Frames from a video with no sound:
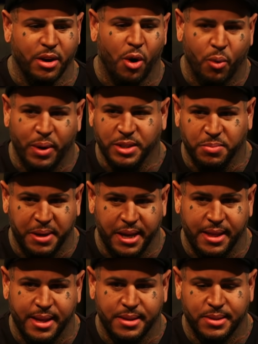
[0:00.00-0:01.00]
and always
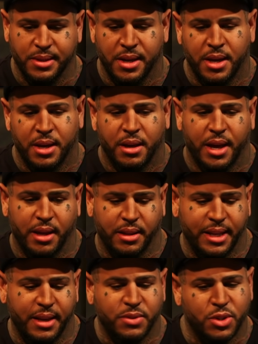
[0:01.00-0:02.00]
be this, it
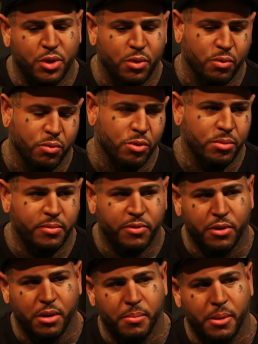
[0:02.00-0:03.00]
leaves no room
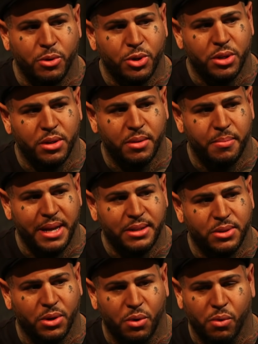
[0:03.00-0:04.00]
for emotional and
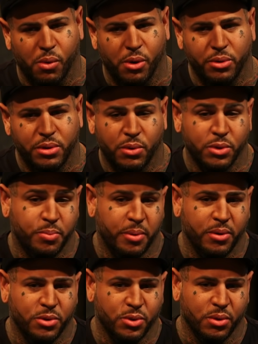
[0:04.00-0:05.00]
mental growth or
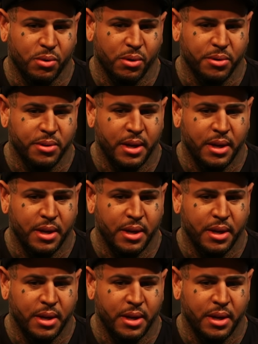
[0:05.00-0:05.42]
spiritual growth.